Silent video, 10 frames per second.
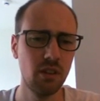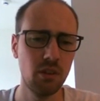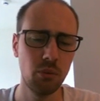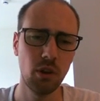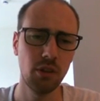
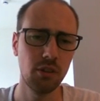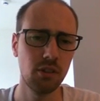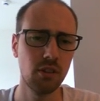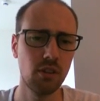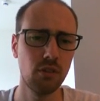White is
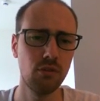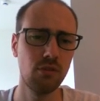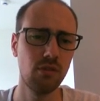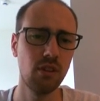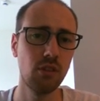going to
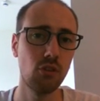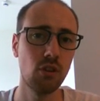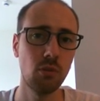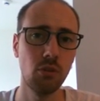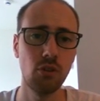have a lot of
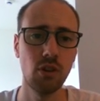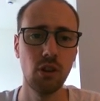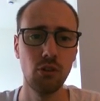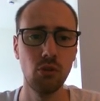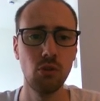trouble trying
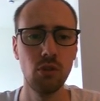to